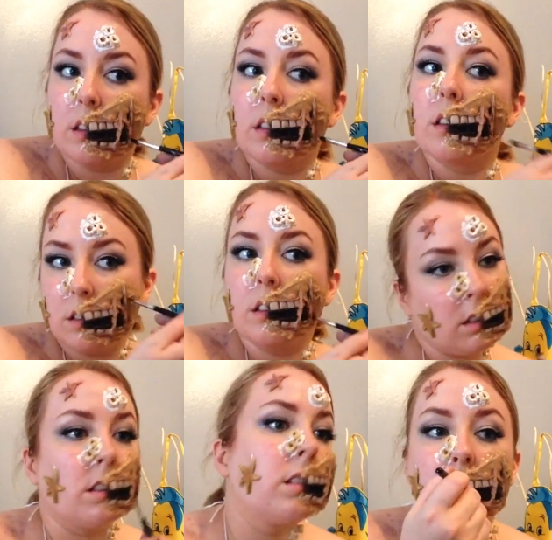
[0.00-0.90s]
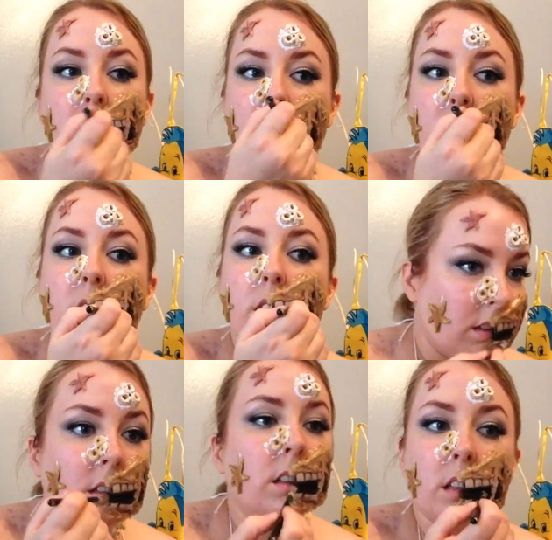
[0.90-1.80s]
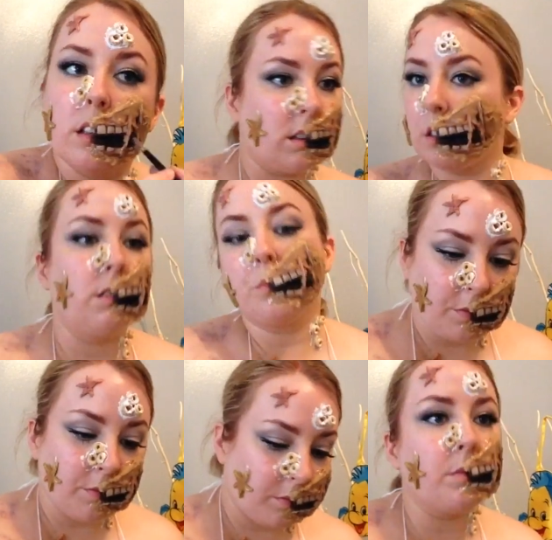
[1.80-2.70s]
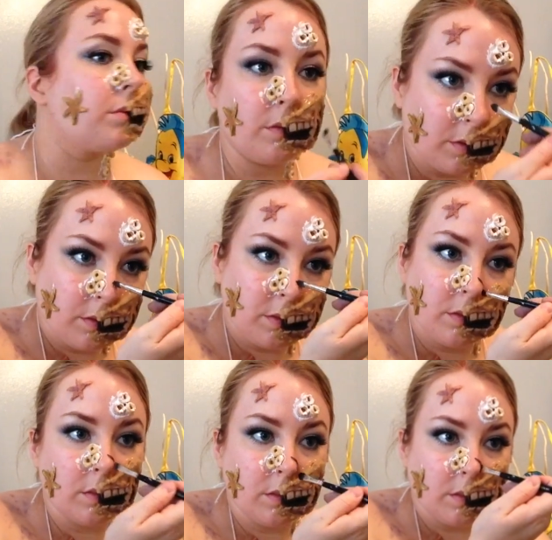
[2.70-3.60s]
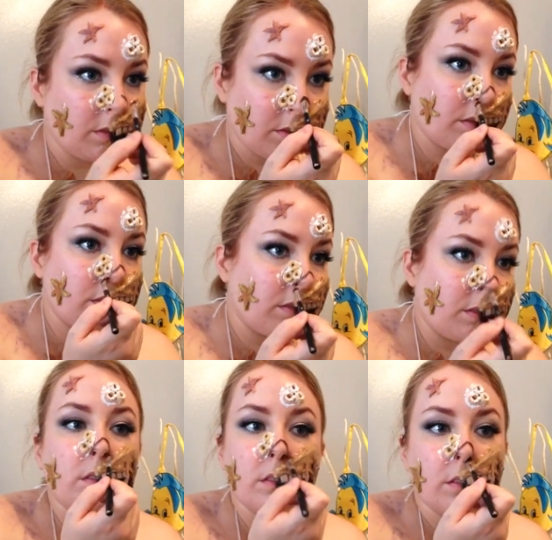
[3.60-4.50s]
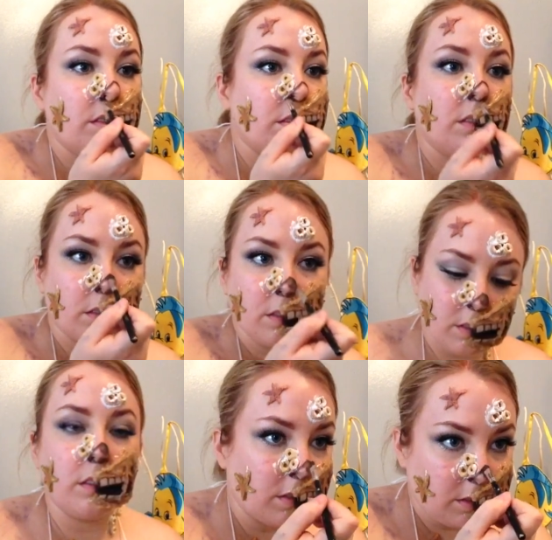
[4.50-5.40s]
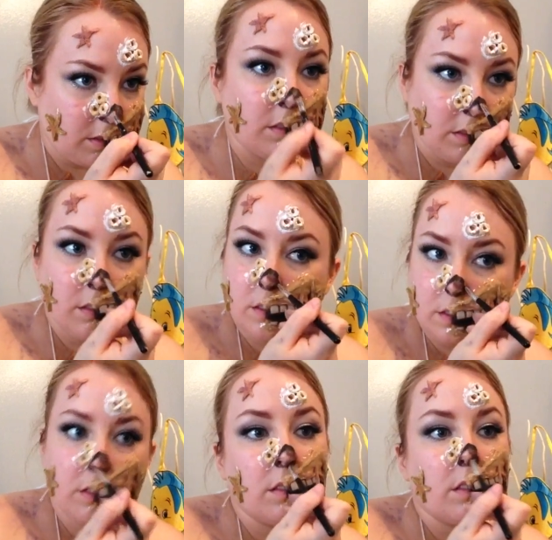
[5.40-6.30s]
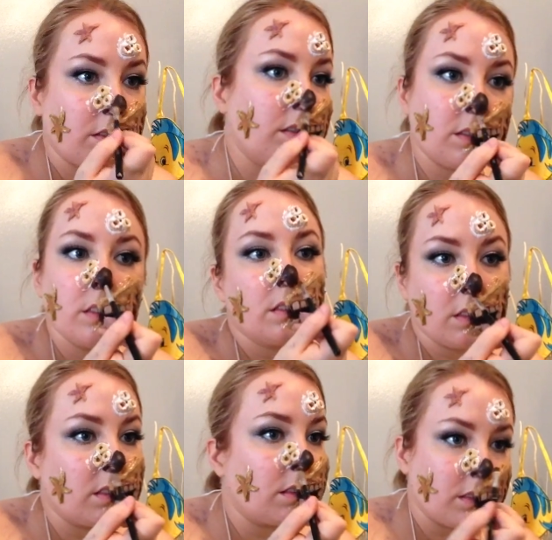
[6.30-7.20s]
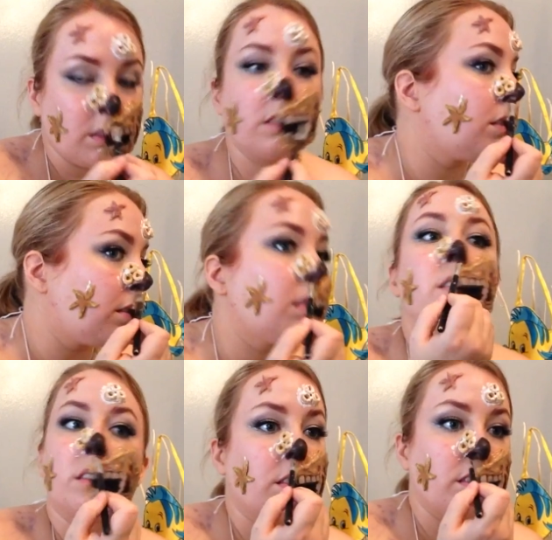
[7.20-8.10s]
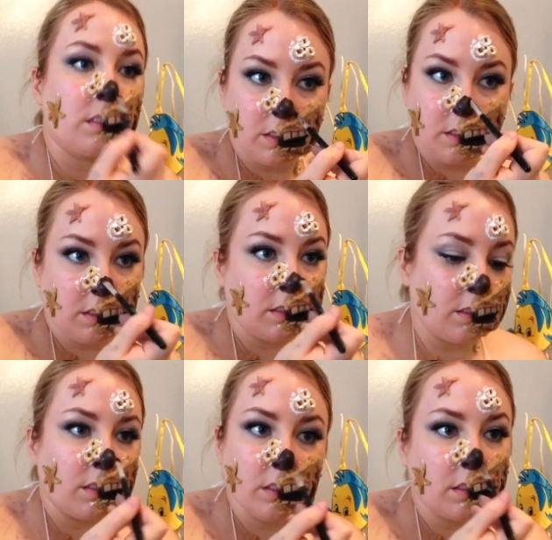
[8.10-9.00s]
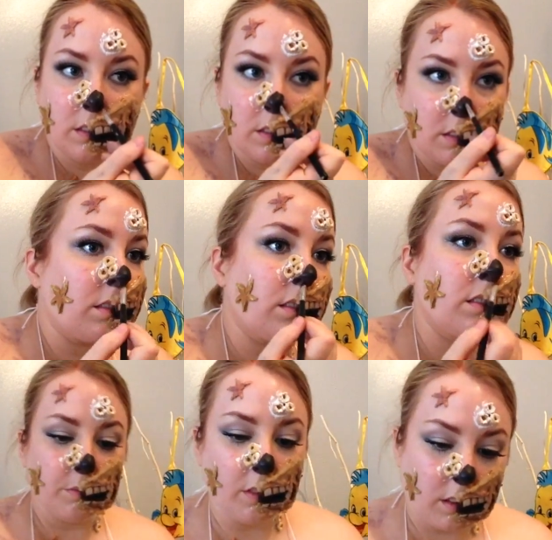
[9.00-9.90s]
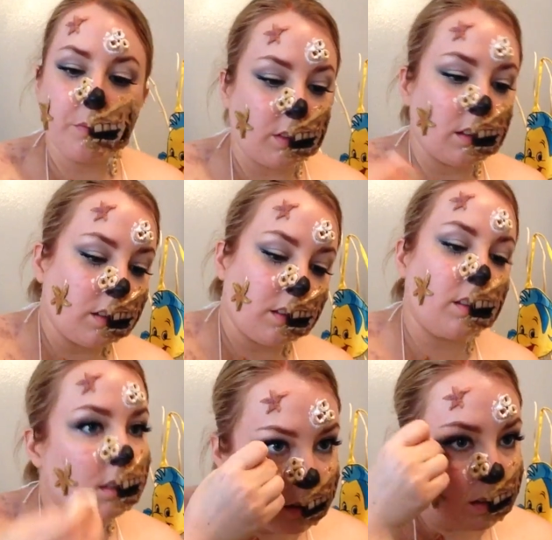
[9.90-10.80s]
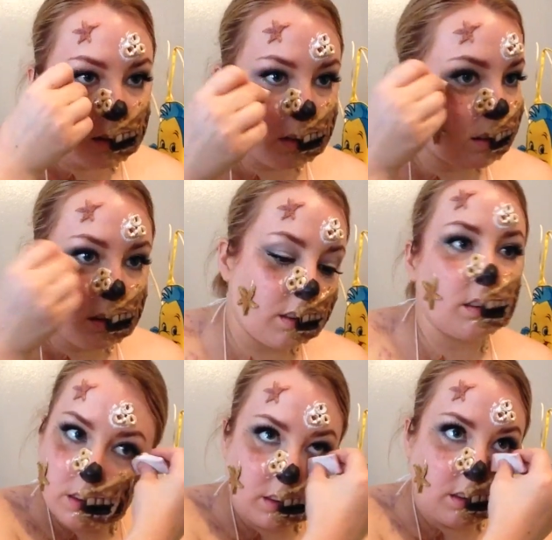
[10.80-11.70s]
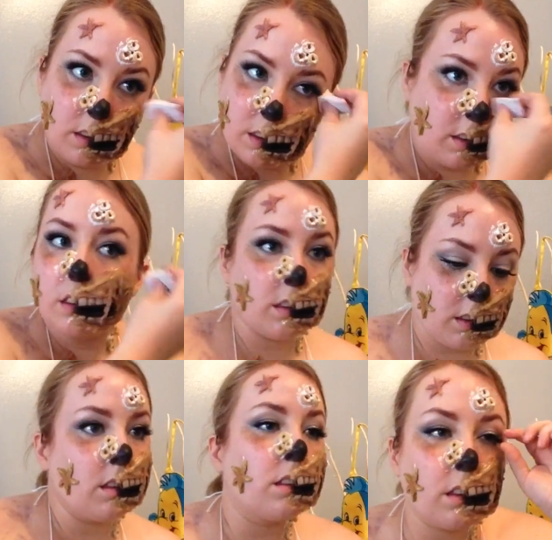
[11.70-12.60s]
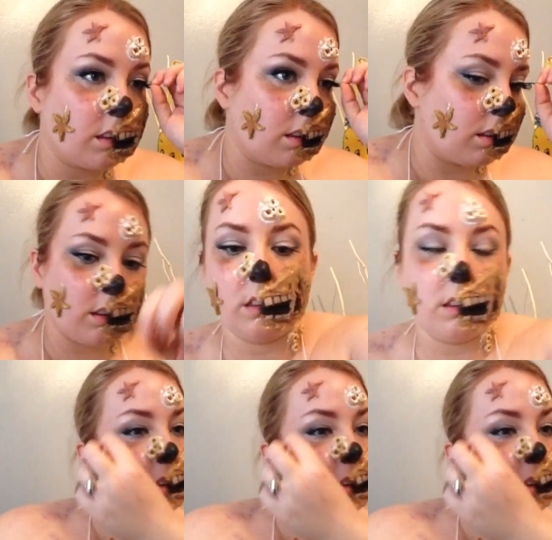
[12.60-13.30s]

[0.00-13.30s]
now using a black face paint from our flash palette with a small detail brush, I go in between the teeth and the tip of the nose, so it looks like it's missing. And then with a